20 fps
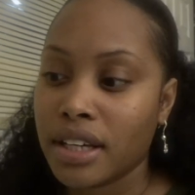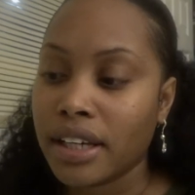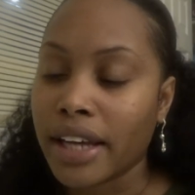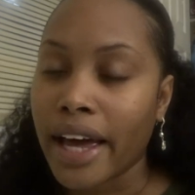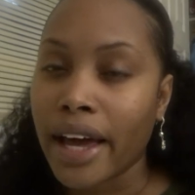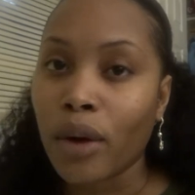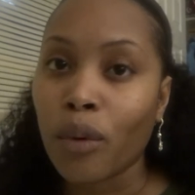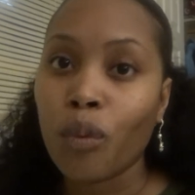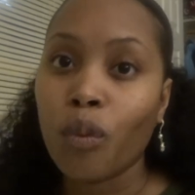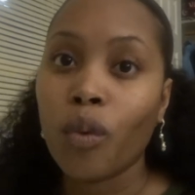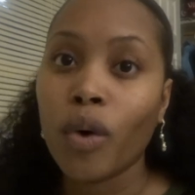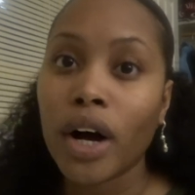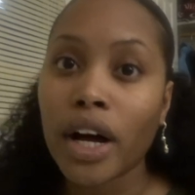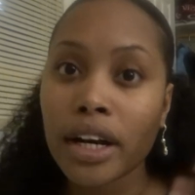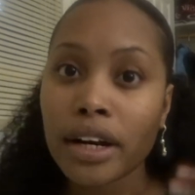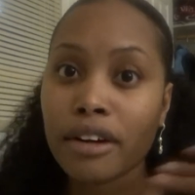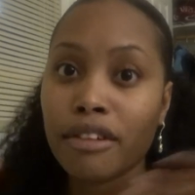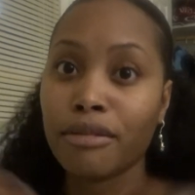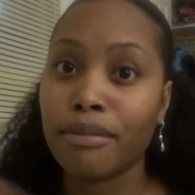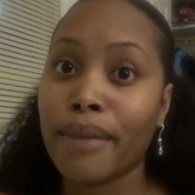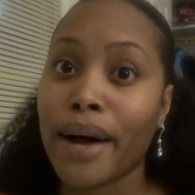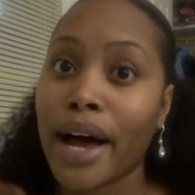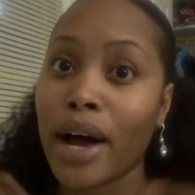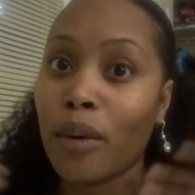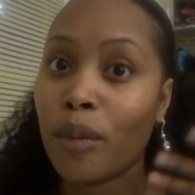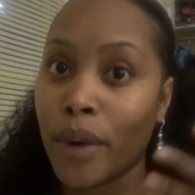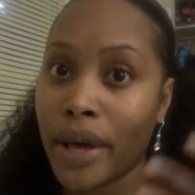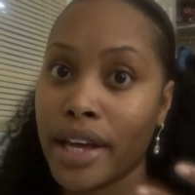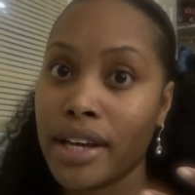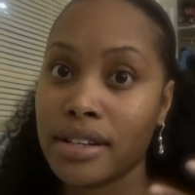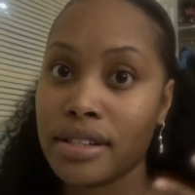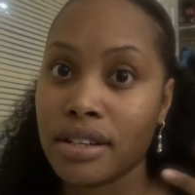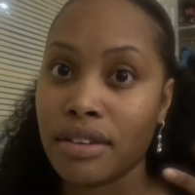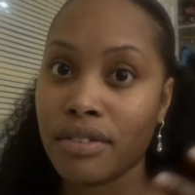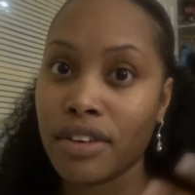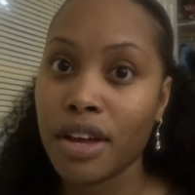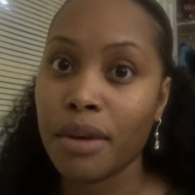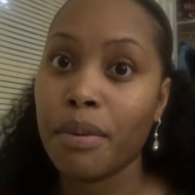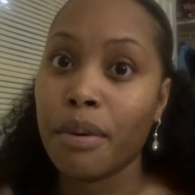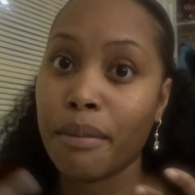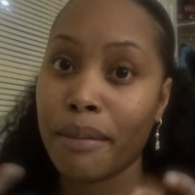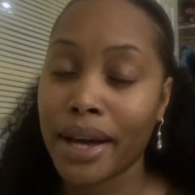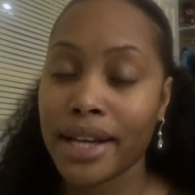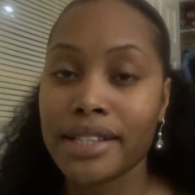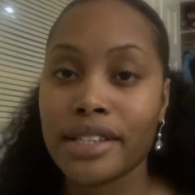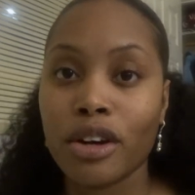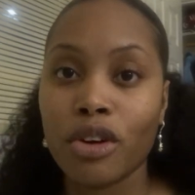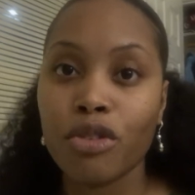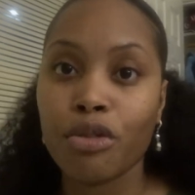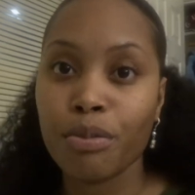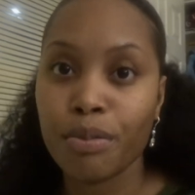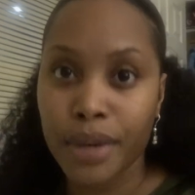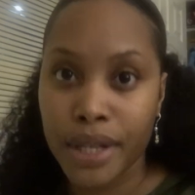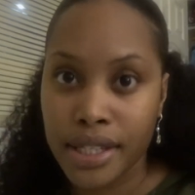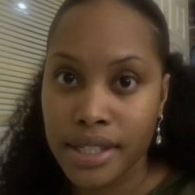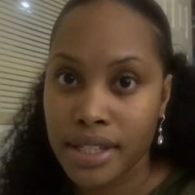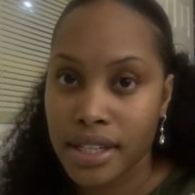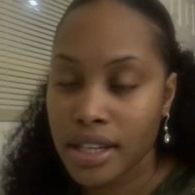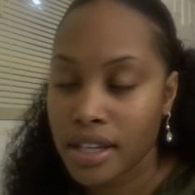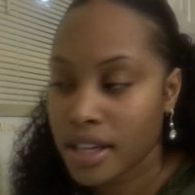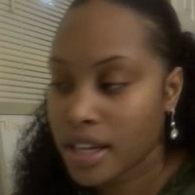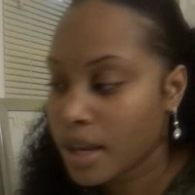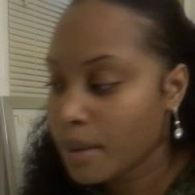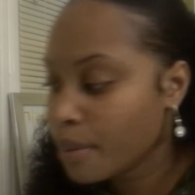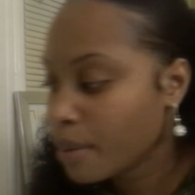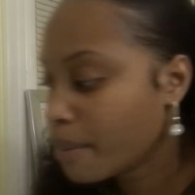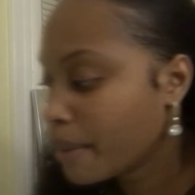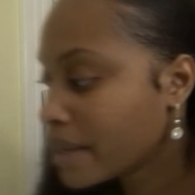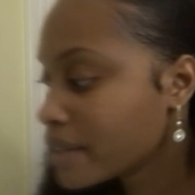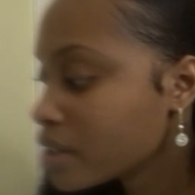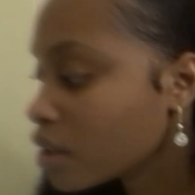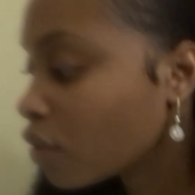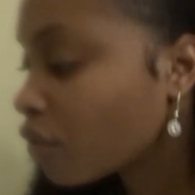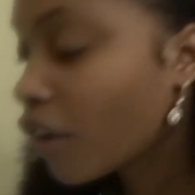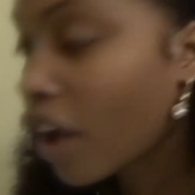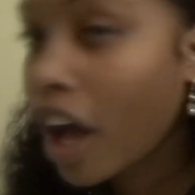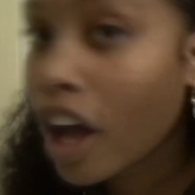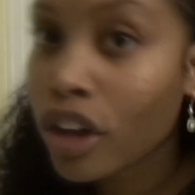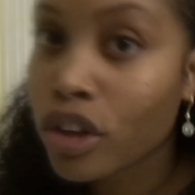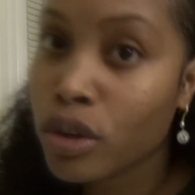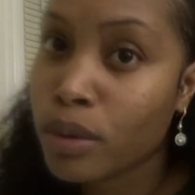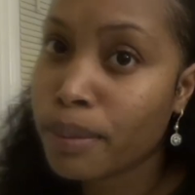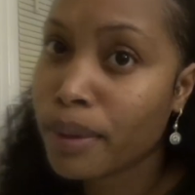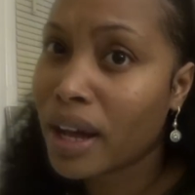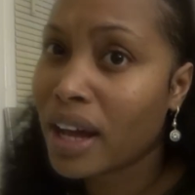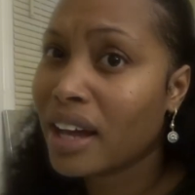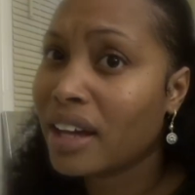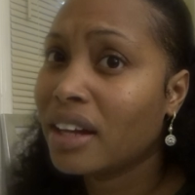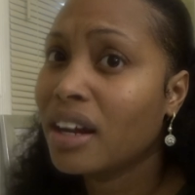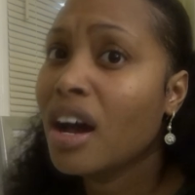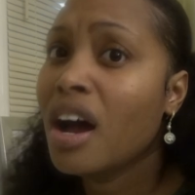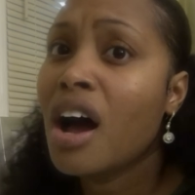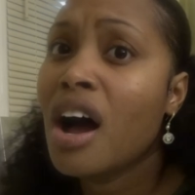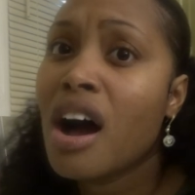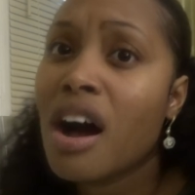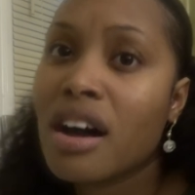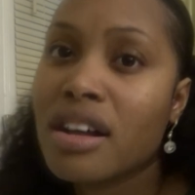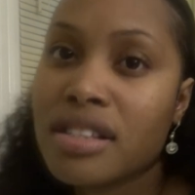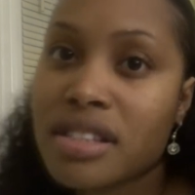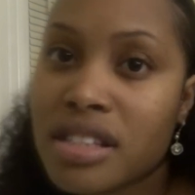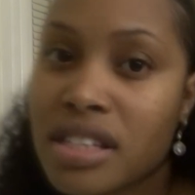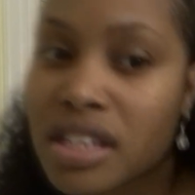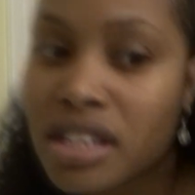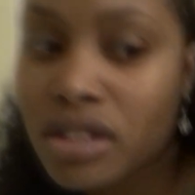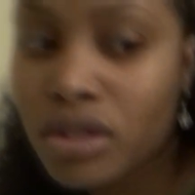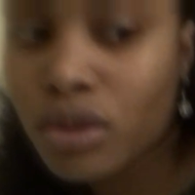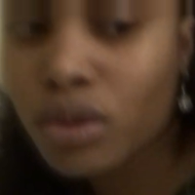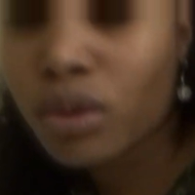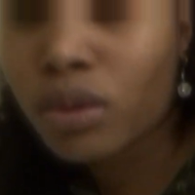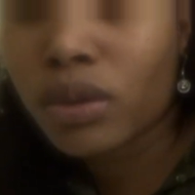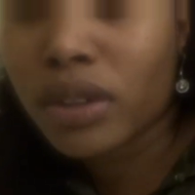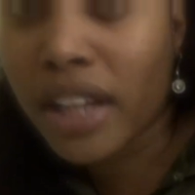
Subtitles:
Like, one of my ways of keeping myself busy, keeping myself occupied until,